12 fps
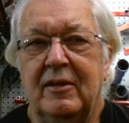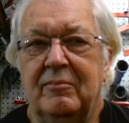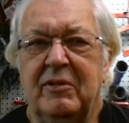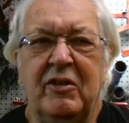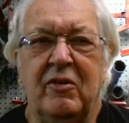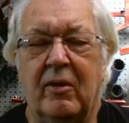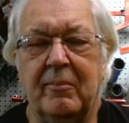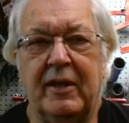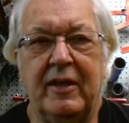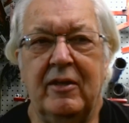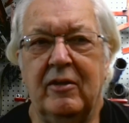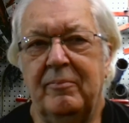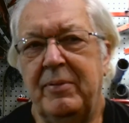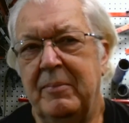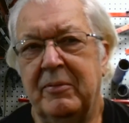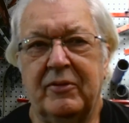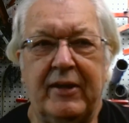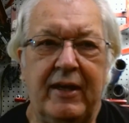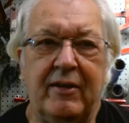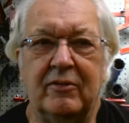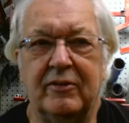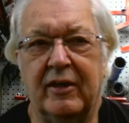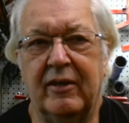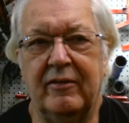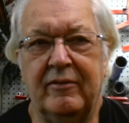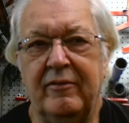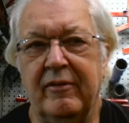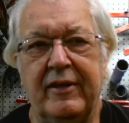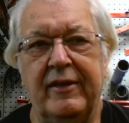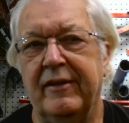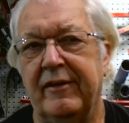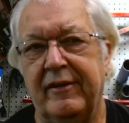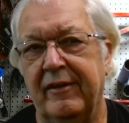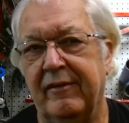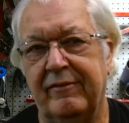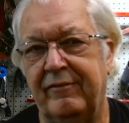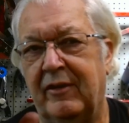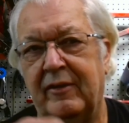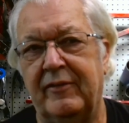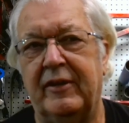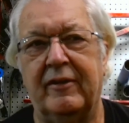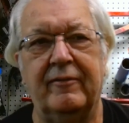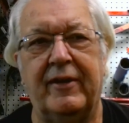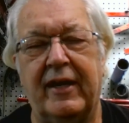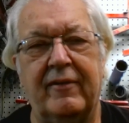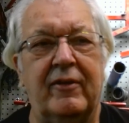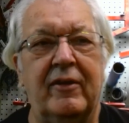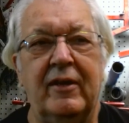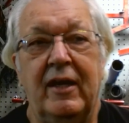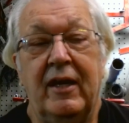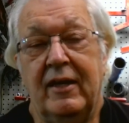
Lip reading: But normally, you know, people say they don't agree or you're full of it or whatever.